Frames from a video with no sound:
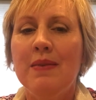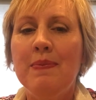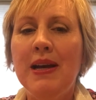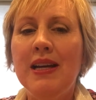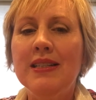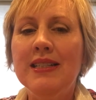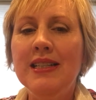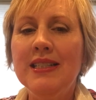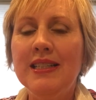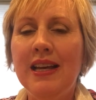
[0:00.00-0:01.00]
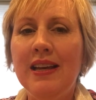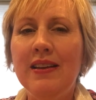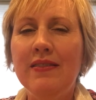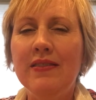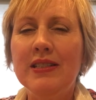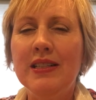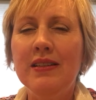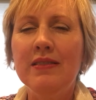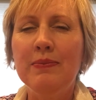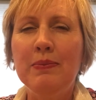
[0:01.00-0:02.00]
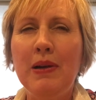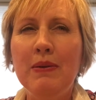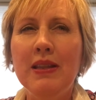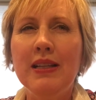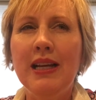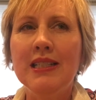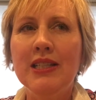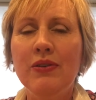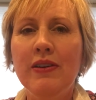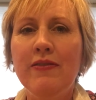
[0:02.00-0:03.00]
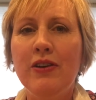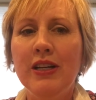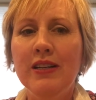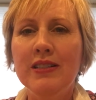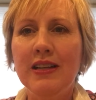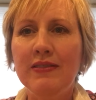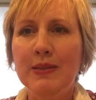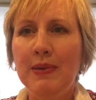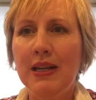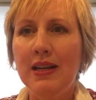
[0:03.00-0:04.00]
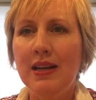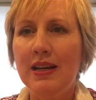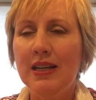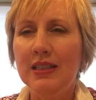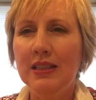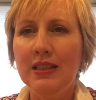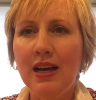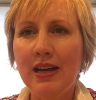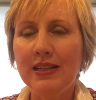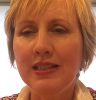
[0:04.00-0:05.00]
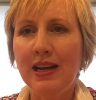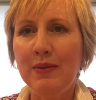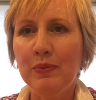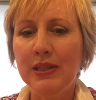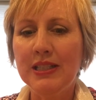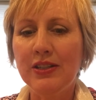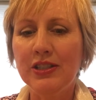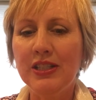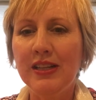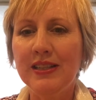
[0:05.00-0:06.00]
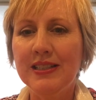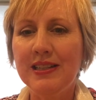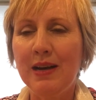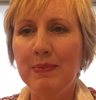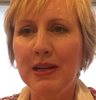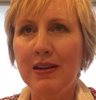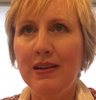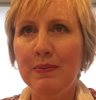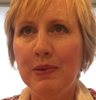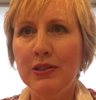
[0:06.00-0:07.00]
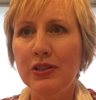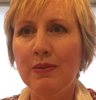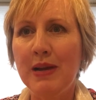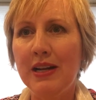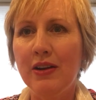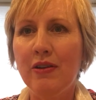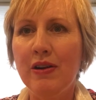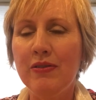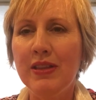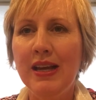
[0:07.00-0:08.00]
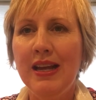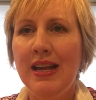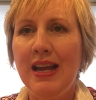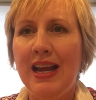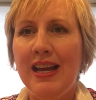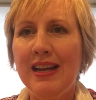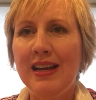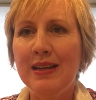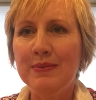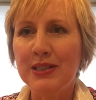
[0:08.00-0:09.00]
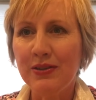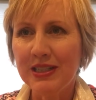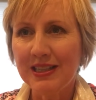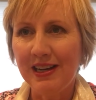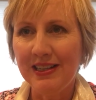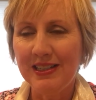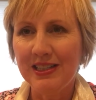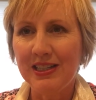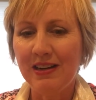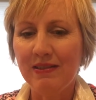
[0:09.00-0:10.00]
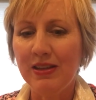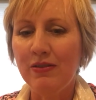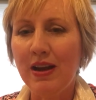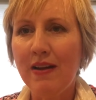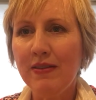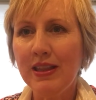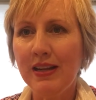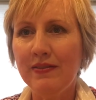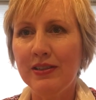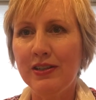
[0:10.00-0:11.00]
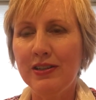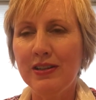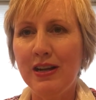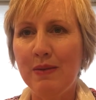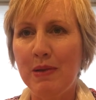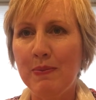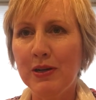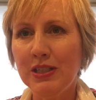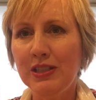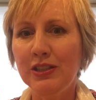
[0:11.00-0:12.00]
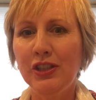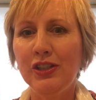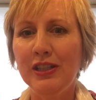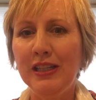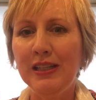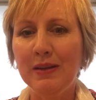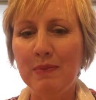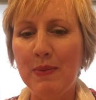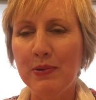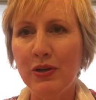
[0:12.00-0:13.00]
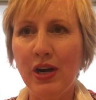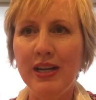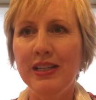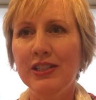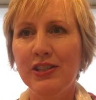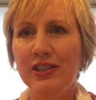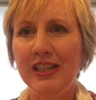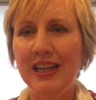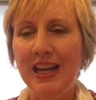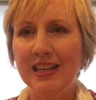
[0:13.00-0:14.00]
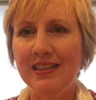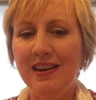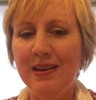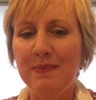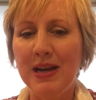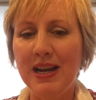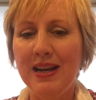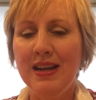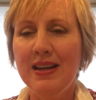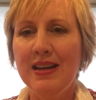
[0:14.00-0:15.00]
But since then, so probably the last 3 or 4 years, I've spent a lot of time researching this topic called post-traumatic growth. And I am so excited to share with you everything I've learned on my personal journey, on my book writing journey, and on my